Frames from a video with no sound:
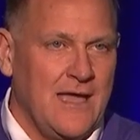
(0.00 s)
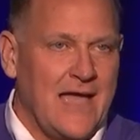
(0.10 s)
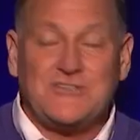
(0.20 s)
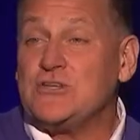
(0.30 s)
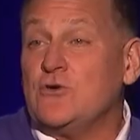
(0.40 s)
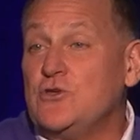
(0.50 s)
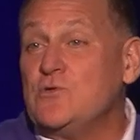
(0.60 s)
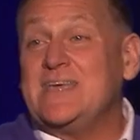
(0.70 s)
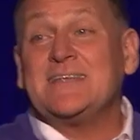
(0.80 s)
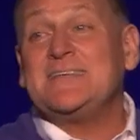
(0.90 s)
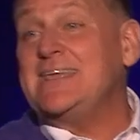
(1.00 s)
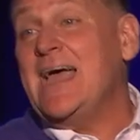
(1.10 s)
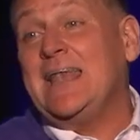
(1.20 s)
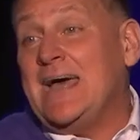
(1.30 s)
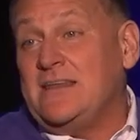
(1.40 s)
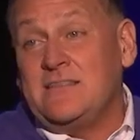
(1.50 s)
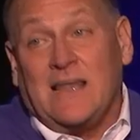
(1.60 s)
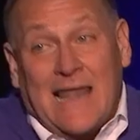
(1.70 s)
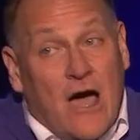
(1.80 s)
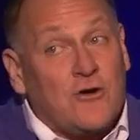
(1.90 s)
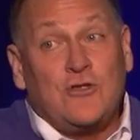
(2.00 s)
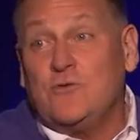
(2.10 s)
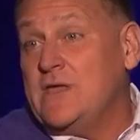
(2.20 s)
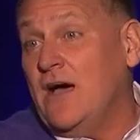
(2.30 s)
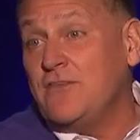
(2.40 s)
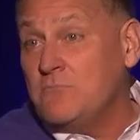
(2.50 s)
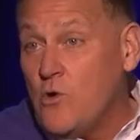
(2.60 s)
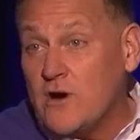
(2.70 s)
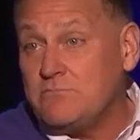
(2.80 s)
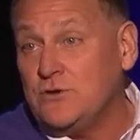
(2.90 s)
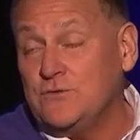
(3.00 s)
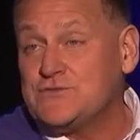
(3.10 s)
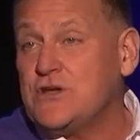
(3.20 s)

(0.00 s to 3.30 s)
And so you get to yell at it, and the louder you yell, the more it moves.